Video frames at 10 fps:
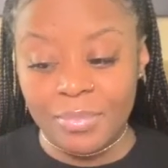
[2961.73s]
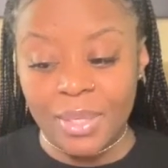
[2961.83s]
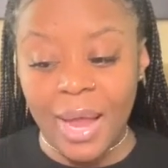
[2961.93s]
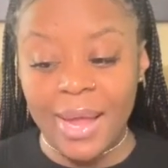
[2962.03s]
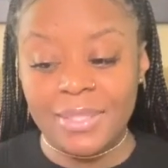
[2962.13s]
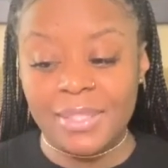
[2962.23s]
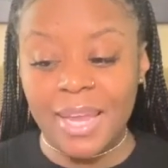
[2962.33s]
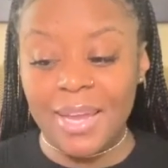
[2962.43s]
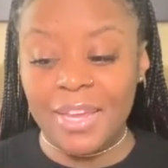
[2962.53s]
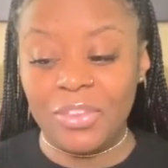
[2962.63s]
I'd
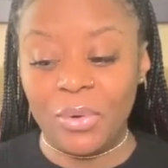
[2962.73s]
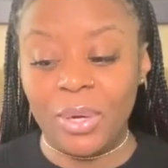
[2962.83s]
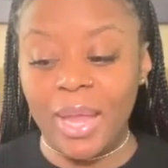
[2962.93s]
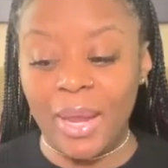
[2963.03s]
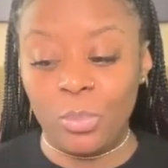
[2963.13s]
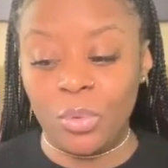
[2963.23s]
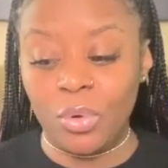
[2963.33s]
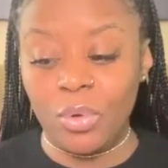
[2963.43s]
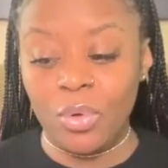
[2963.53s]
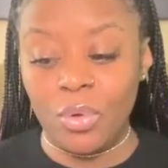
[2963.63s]
say either in
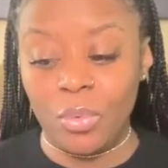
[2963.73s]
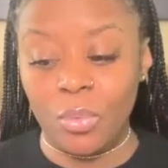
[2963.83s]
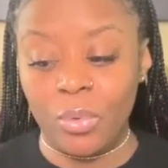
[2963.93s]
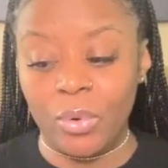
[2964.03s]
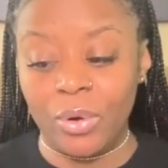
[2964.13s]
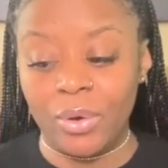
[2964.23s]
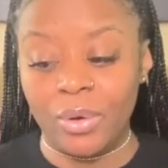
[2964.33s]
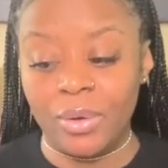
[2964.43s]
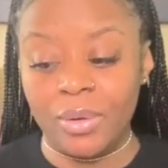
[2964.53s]
April or